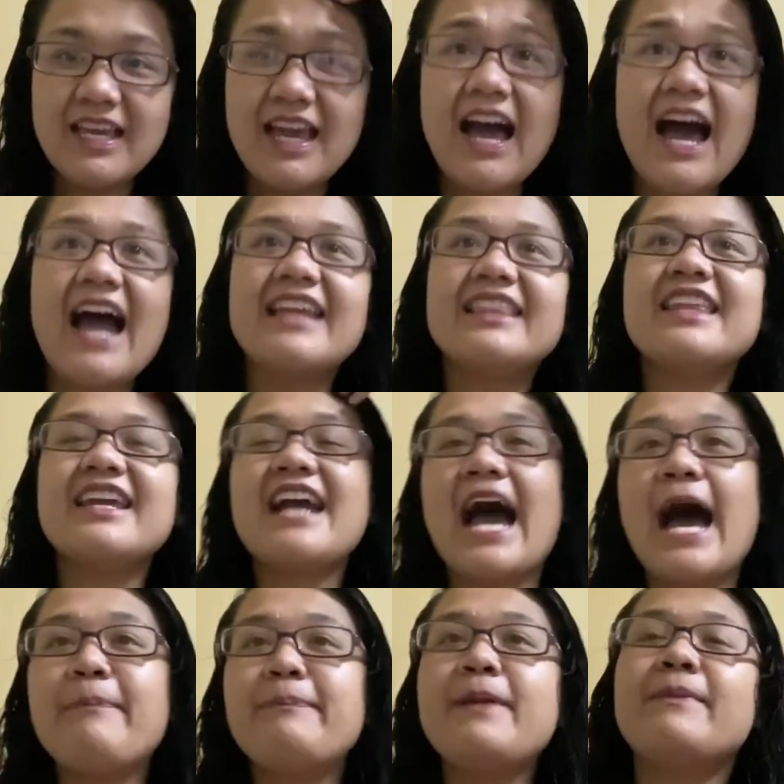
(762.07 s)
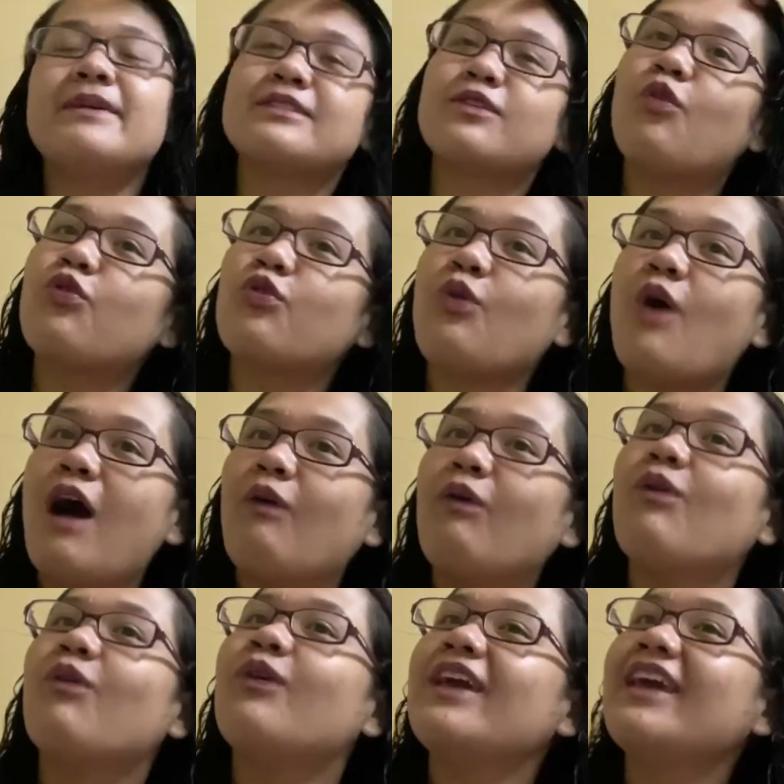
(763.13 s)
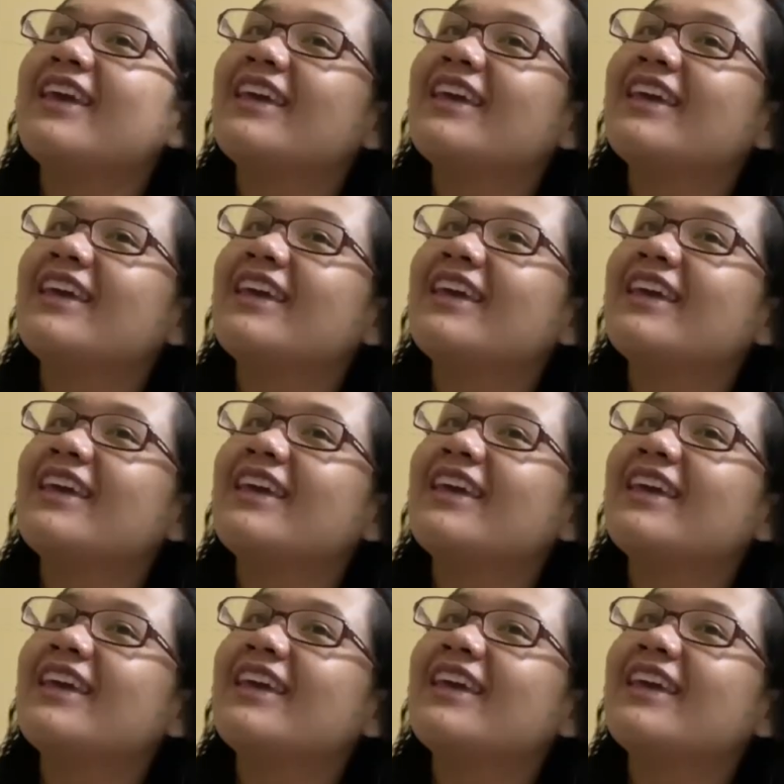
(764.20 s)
I think happy man guro ako, uy.